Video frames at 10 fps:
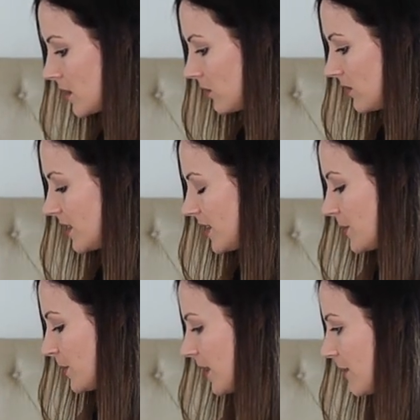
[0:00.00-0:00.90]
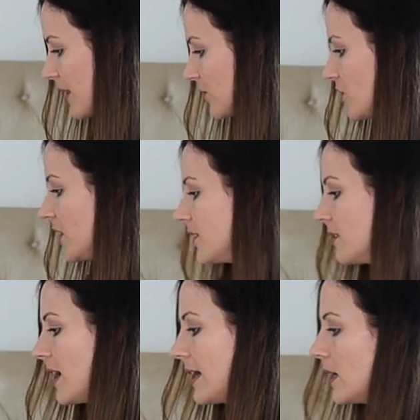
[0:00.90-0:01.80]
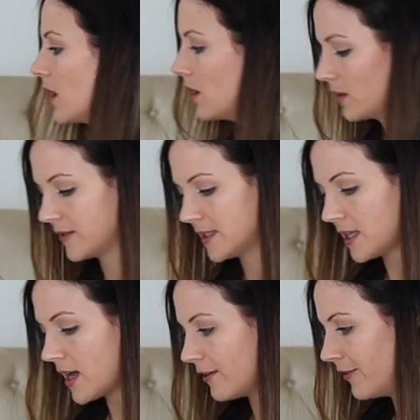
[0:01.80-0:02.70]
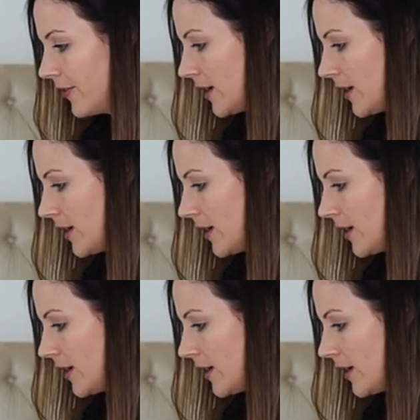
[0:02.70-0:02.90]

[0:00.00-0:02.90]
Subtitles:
So this is pretty much it, not a lot of stuff.